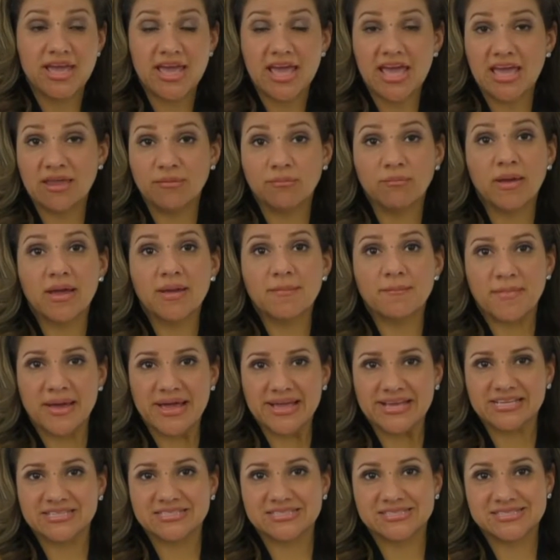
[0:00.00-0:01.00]
and my
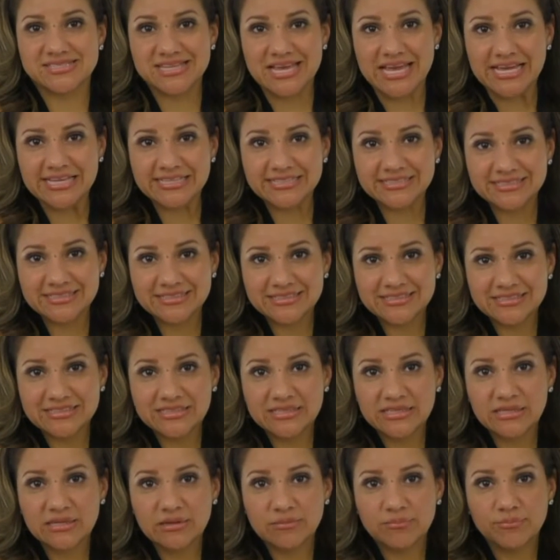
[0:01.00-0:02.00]
mic is dead
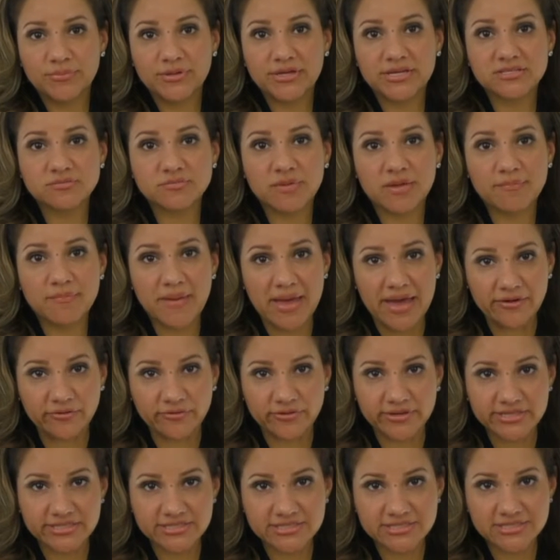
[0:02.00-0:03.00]
because my
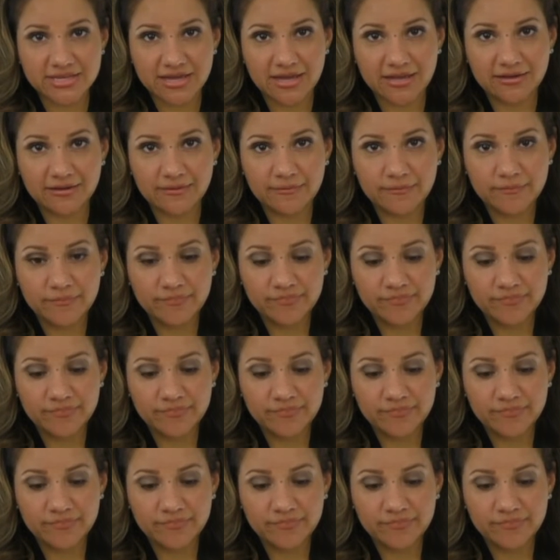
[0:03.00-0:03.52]
battery is dead.